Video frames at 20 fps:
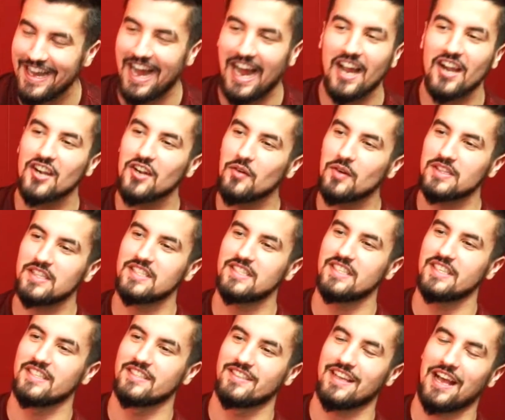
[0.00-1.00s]
I don't know what this
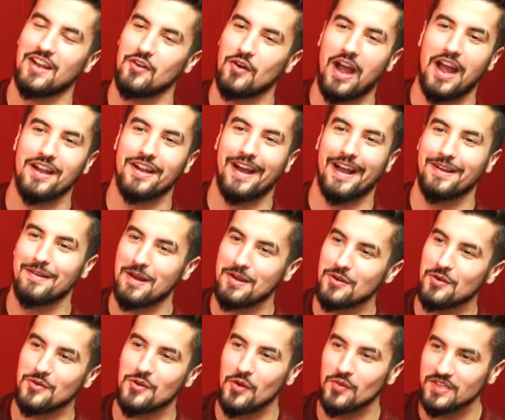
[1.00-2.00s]
is. I know I I
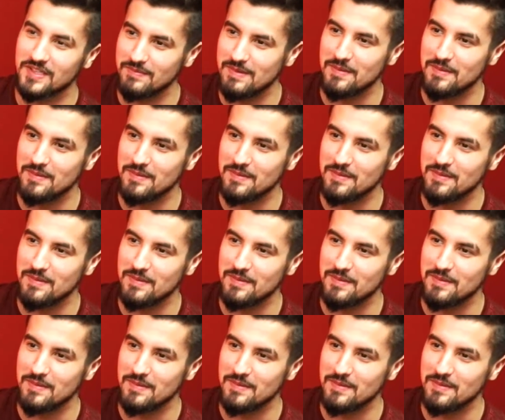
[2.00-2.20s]
don't know this